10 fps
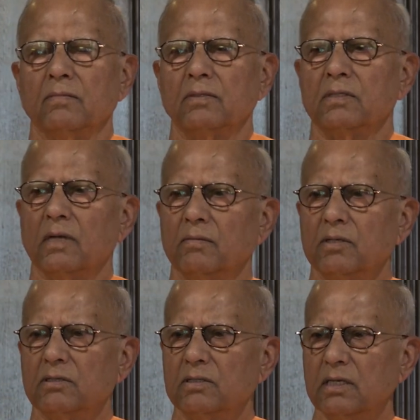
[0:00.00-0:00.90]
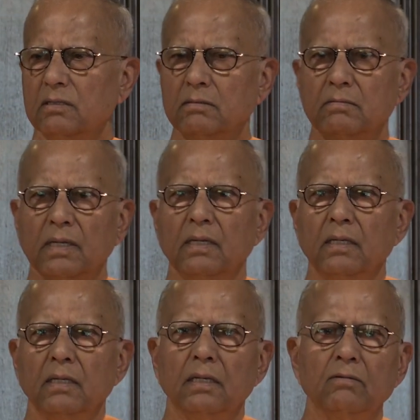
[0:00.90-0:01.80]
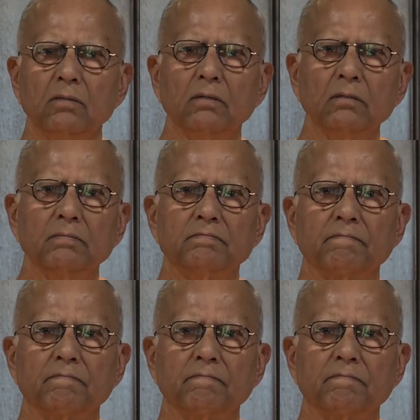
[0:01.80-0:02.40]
Sri Ramakrishna says, you know,